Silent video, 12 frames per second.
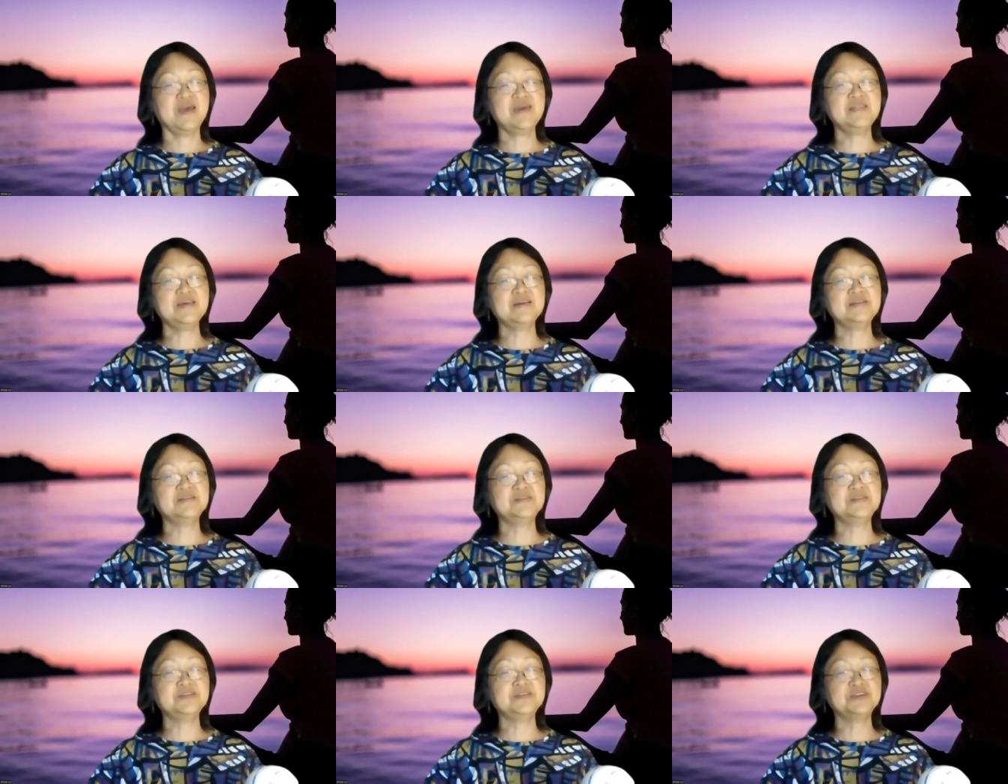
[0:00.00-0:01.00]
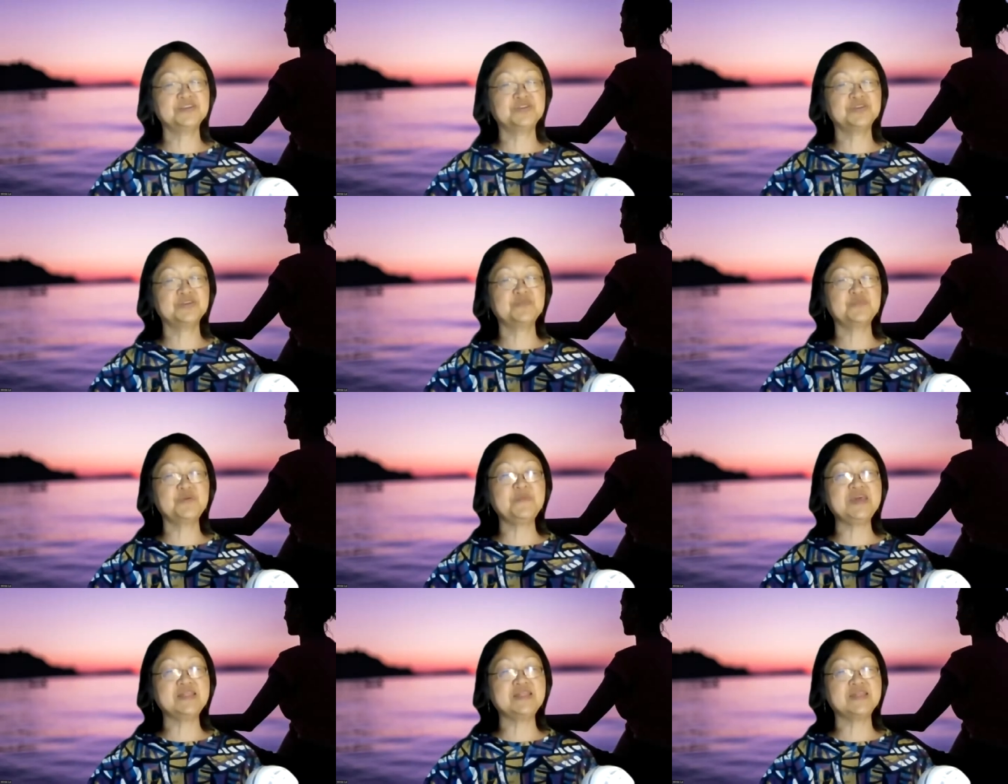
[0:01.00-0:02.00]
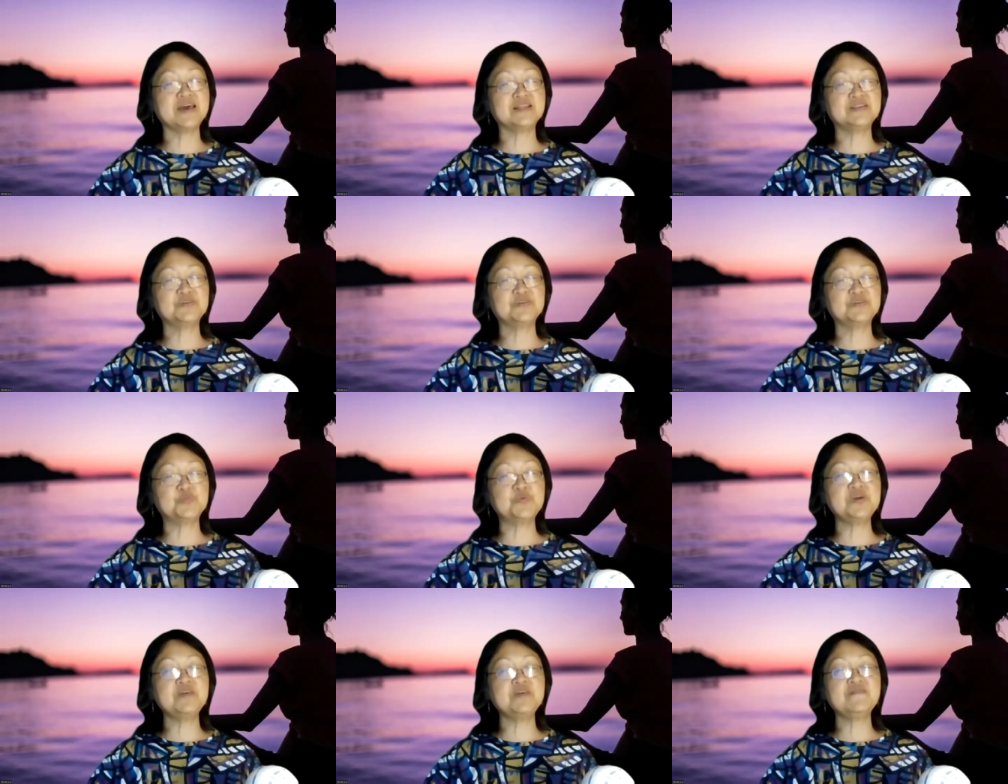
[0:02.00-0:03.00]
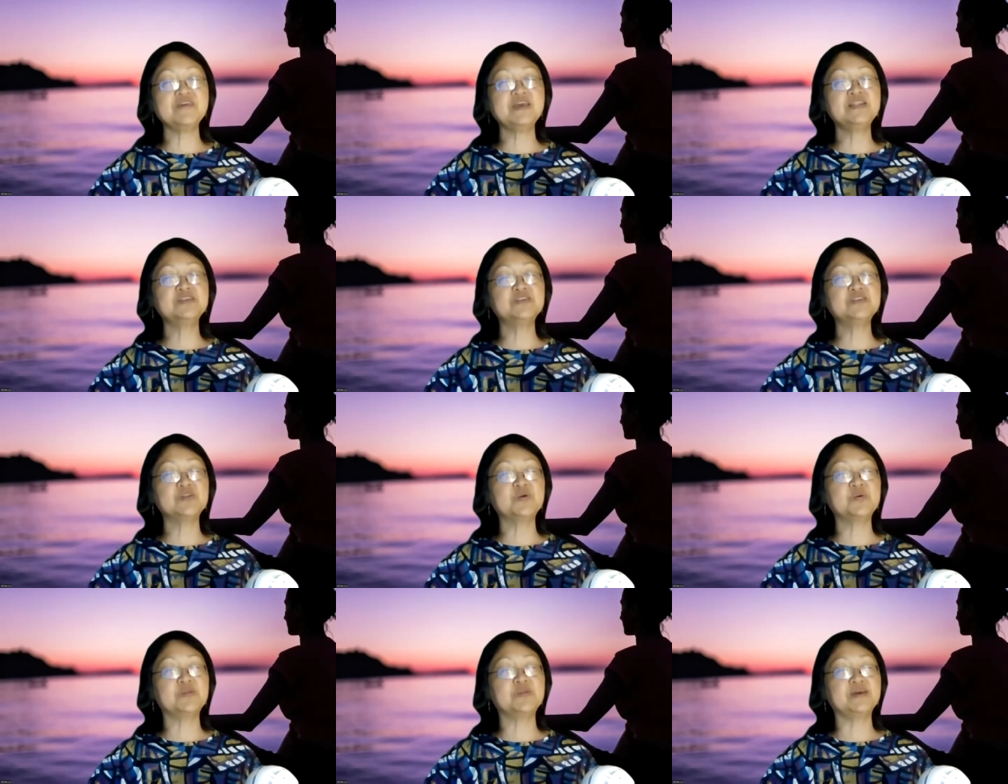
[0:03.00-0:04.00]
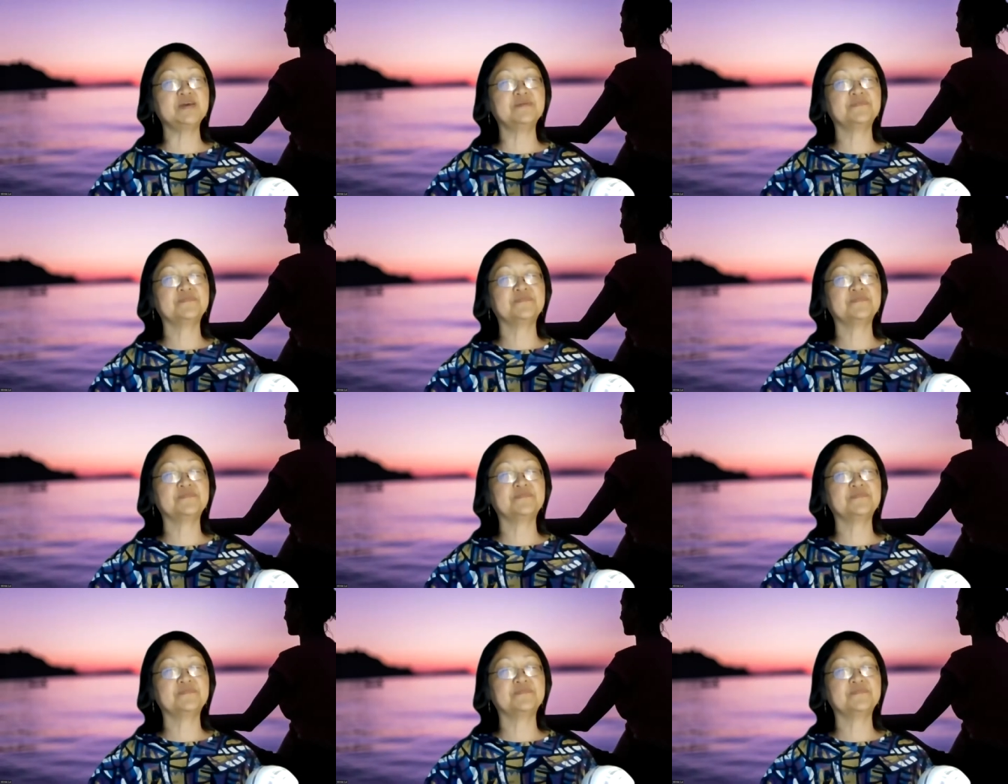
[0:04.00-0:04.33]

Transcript: And then just repeat that. Just breathe in slowly.